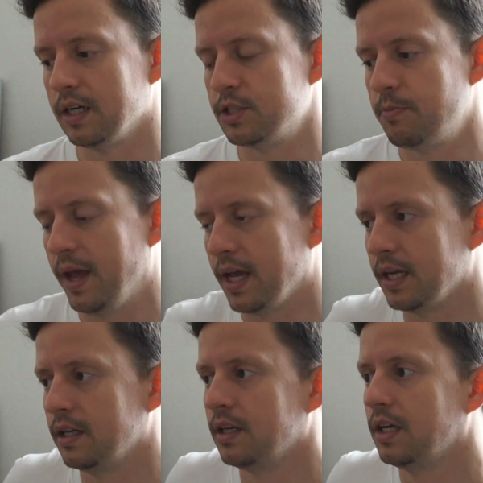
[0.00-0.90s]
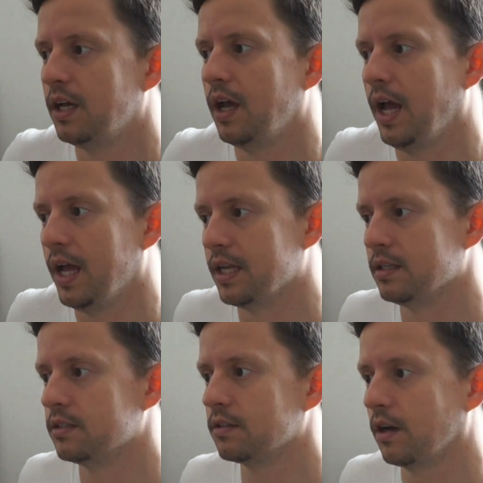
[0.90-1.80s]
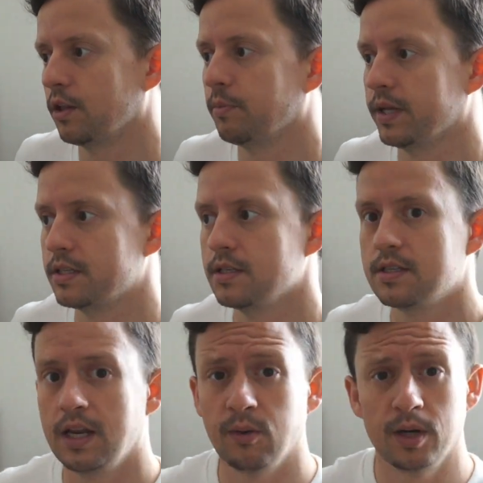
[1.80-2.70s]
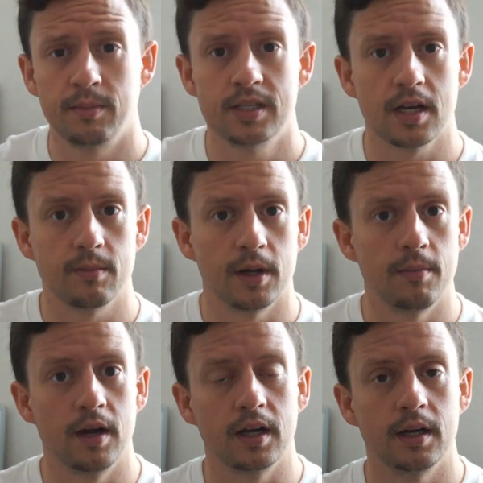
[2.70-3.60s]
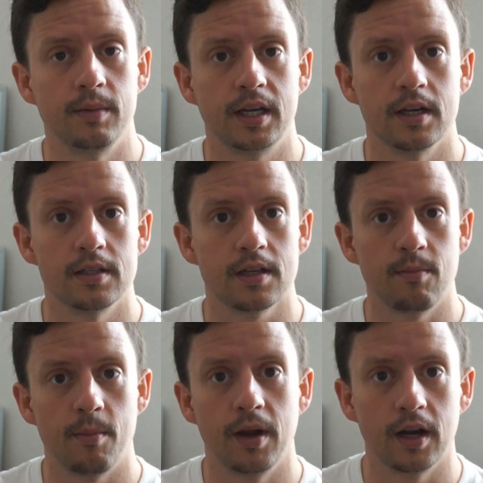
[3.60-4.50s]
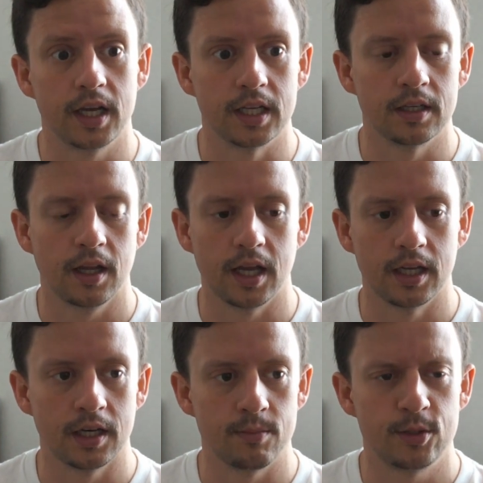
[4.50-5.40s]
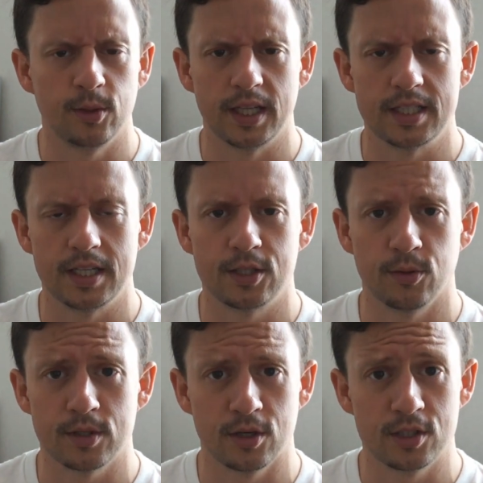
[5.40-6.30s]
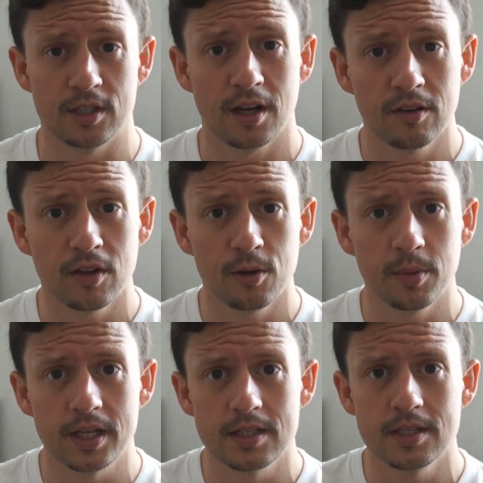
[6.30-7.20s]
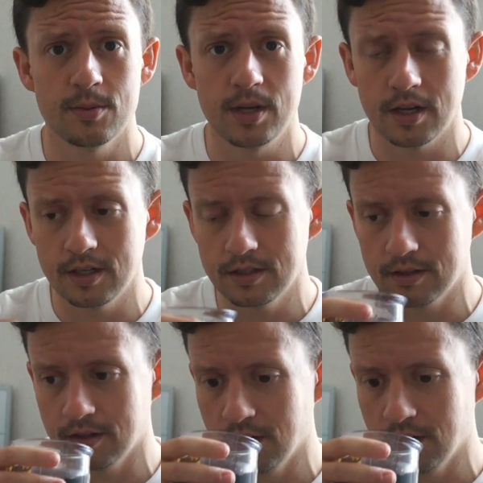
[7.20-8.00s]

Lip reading: Japan and other places. Today we're going to be talking about America because I'm American and I'm too lazy to research a ton of other places, to be honest.